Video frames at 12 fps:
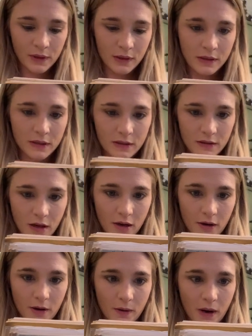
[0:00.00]

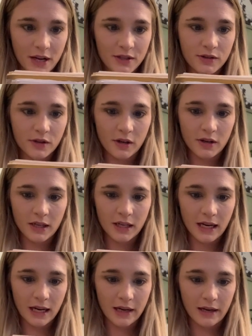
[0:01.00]
So I started
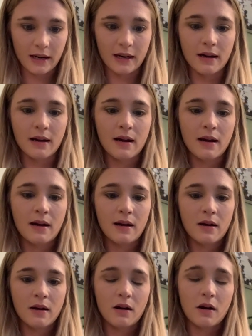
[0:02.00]
getting,
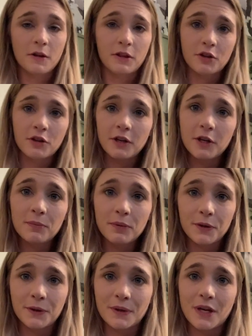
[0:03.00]
on the
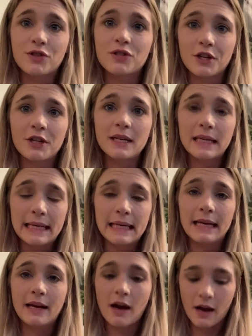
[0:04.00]
Clearblue, I started
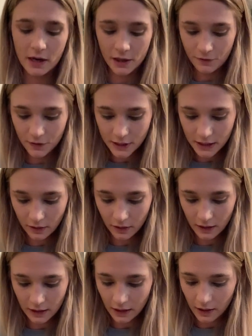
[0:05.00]
getting high
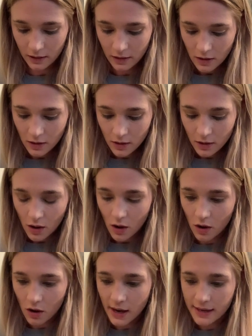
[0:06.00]
fertility
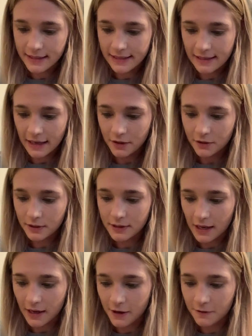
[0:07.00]
on cycle
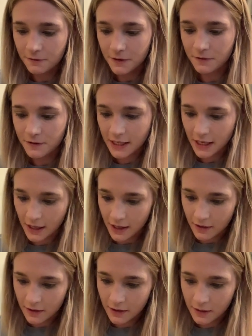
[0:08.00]
day
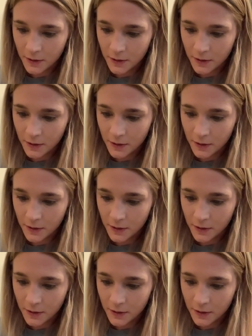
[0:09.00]
15.